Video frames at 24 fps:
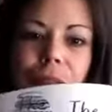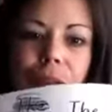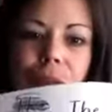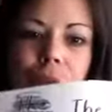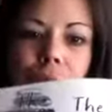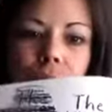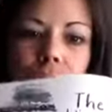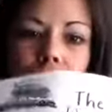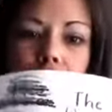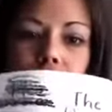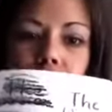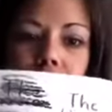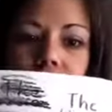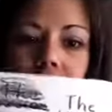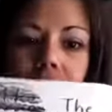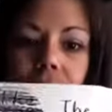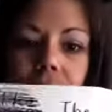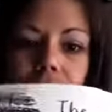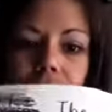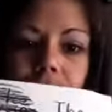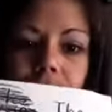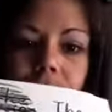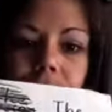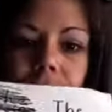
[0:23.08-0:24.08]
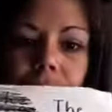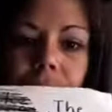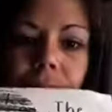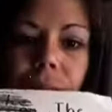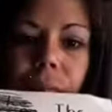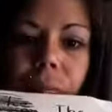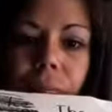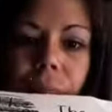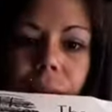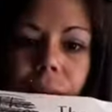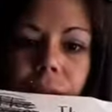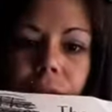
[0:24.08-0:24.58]
Cute little Wizard of Oz
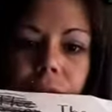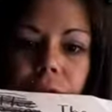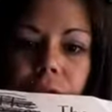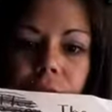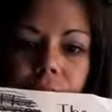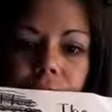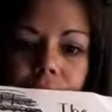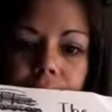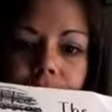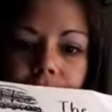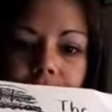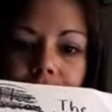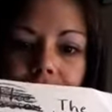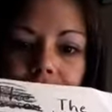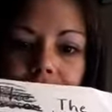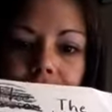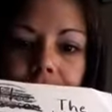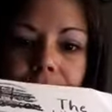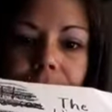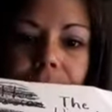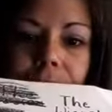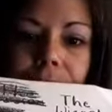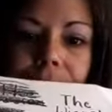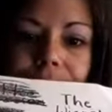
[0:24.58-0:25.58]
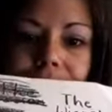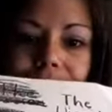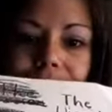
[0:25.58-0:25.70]
picture I did.